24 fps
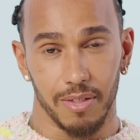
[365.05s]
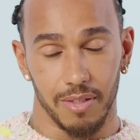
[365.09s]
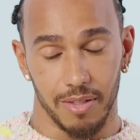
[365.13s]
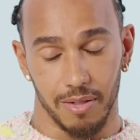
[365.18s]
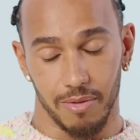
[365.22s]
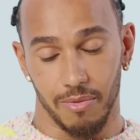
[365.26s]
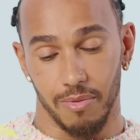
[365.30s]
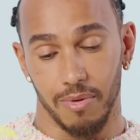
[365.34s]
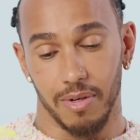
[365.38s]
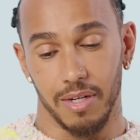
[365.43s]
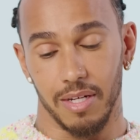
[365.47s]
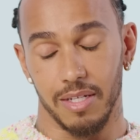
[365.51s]

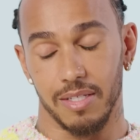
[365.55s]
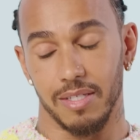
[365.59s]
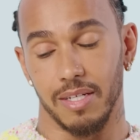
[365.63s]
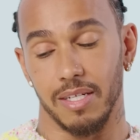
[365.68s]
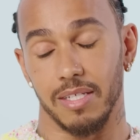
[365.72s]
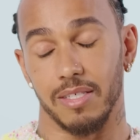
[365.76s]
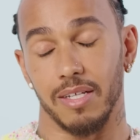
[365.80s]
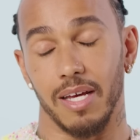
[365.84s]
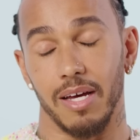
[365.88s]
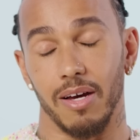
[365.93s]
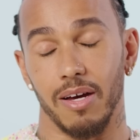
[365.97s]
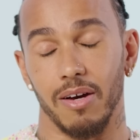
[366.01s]
It's
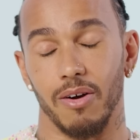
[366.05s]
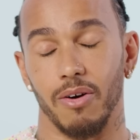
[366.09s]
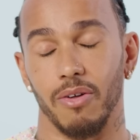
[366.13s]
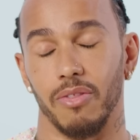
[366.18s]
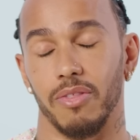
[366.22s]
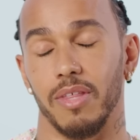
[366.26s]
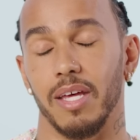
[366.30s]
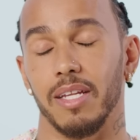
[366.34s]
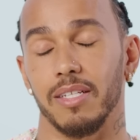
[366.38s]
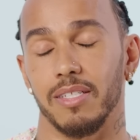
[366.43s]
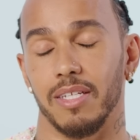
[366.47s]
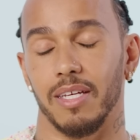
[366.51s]
as
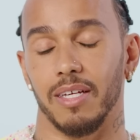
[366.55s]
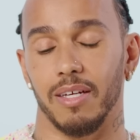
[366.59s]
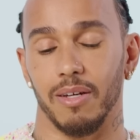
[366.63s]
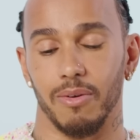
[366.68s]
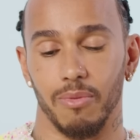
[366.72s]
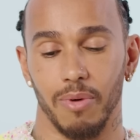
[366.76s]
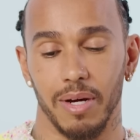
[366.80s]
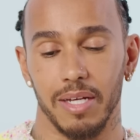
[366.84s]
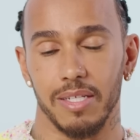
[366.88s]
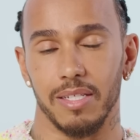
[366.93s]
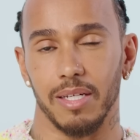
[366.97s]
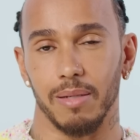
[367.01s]
authentic a
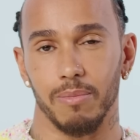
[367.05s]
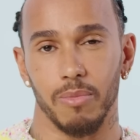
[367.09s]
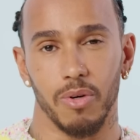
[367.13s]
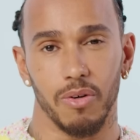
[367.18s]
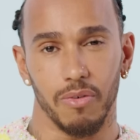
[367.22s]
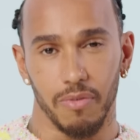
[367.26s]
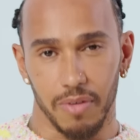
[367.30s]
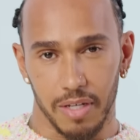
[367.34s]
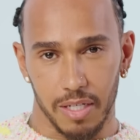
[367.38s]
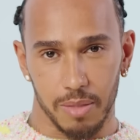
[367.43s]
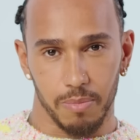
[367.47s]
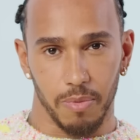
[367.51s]
racing
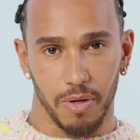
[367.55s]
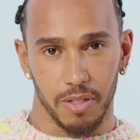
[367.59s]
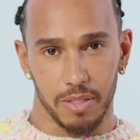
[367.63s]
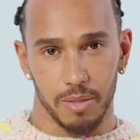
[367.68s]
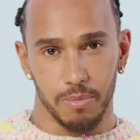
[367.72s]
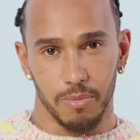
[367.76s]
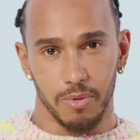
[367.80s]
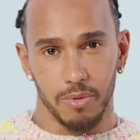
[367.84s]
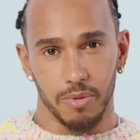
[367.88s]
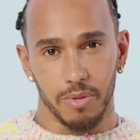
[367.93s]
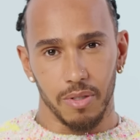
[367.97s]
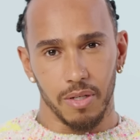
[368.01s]
movie as
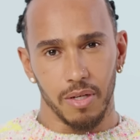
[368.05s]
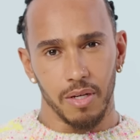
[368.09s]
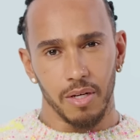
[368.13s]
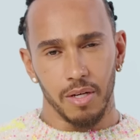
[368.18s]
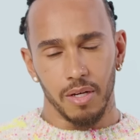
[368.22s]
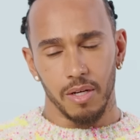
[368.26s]
possible,